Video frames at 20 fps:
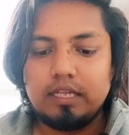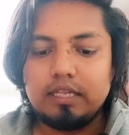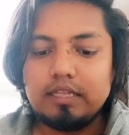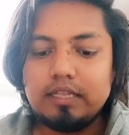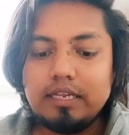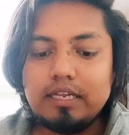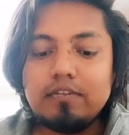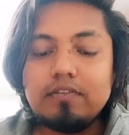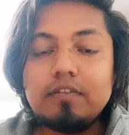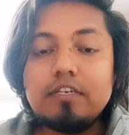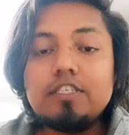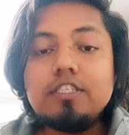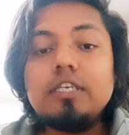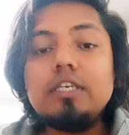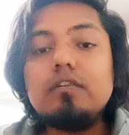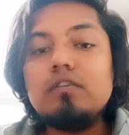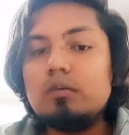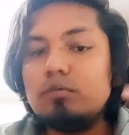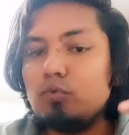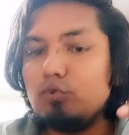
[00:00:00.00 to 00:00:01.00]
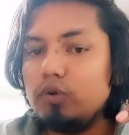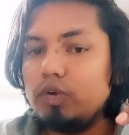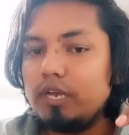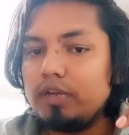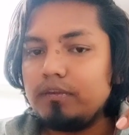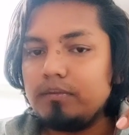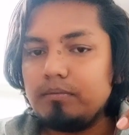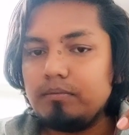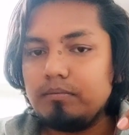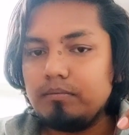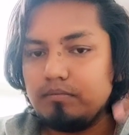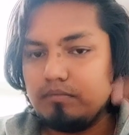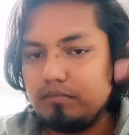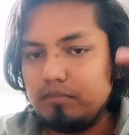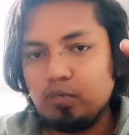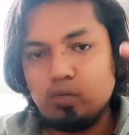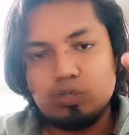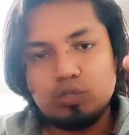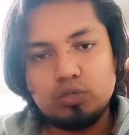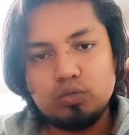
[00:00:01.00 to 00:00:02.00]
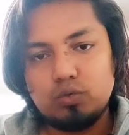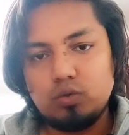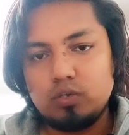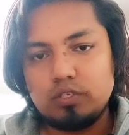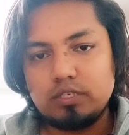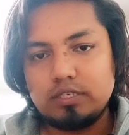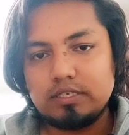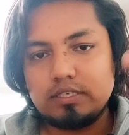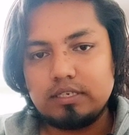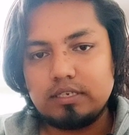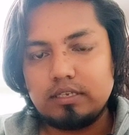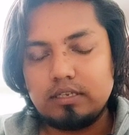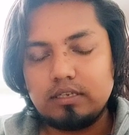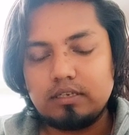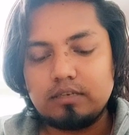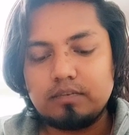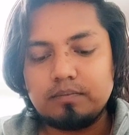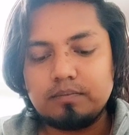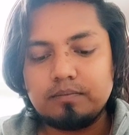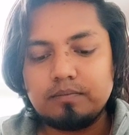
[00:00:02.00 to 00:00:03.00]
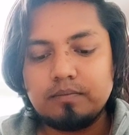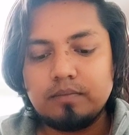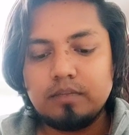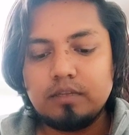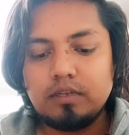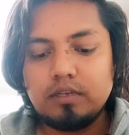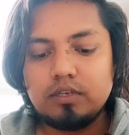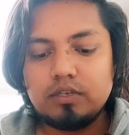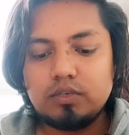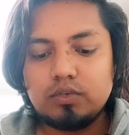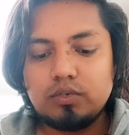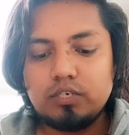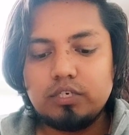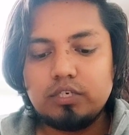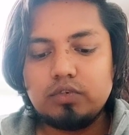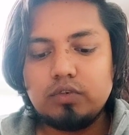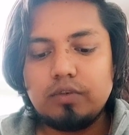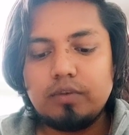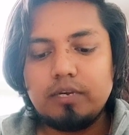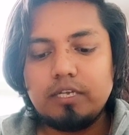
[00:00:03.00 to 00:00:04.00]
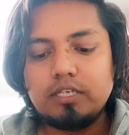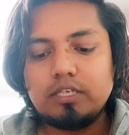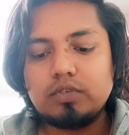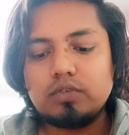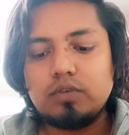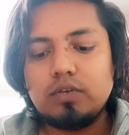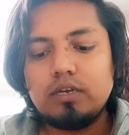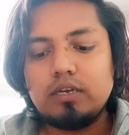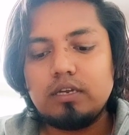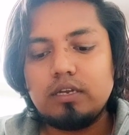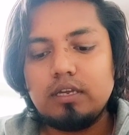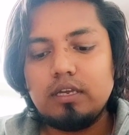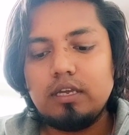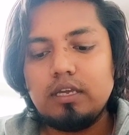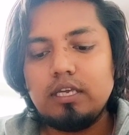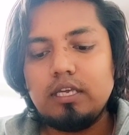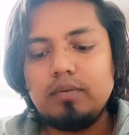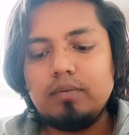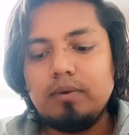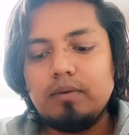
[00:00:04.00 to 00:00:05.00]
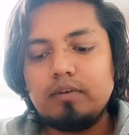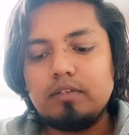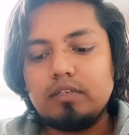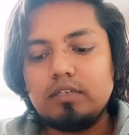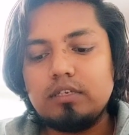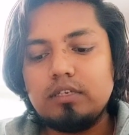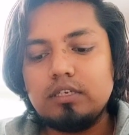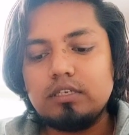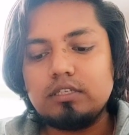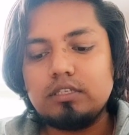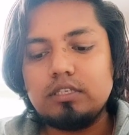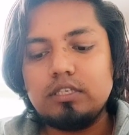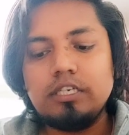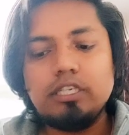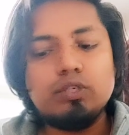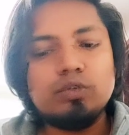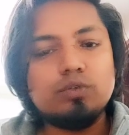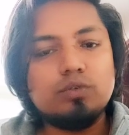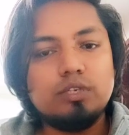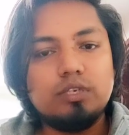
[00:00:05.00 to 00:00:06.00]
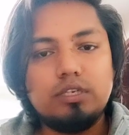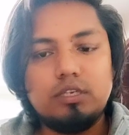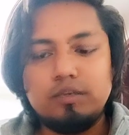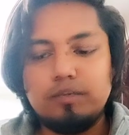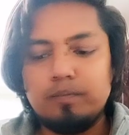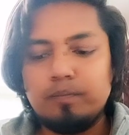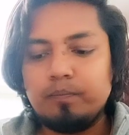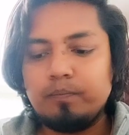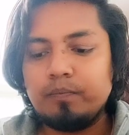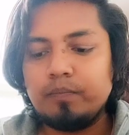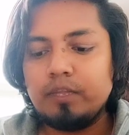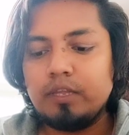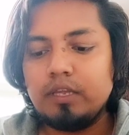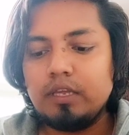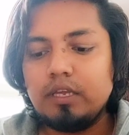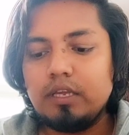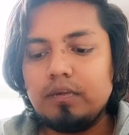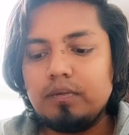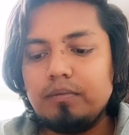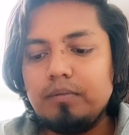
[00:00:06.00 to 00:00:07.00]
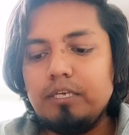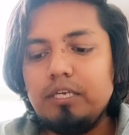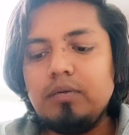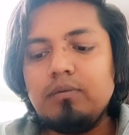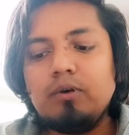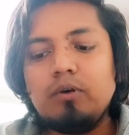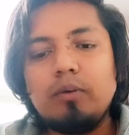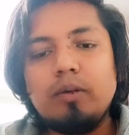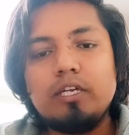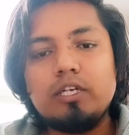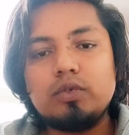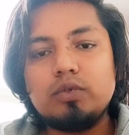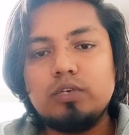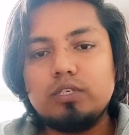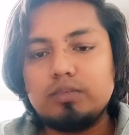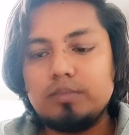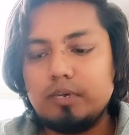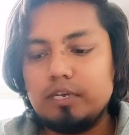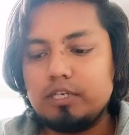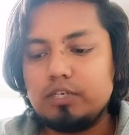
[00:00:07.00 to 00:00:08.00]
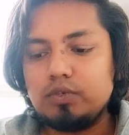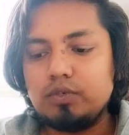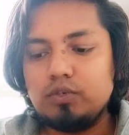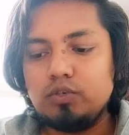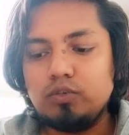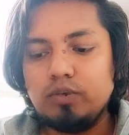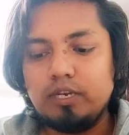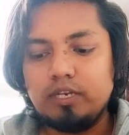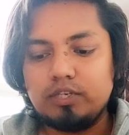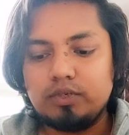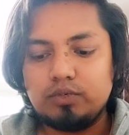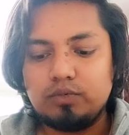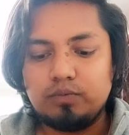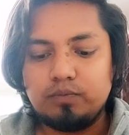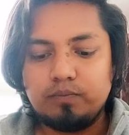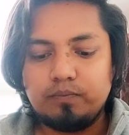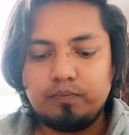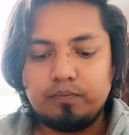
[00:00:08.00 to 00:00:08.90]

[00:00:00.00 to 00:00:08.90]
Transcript: Then differentiate one more time, because two constants are there. So d2y by dx square, a e power 3x, 3 into 3, b e power minus 2x, minus 2 into minus 2.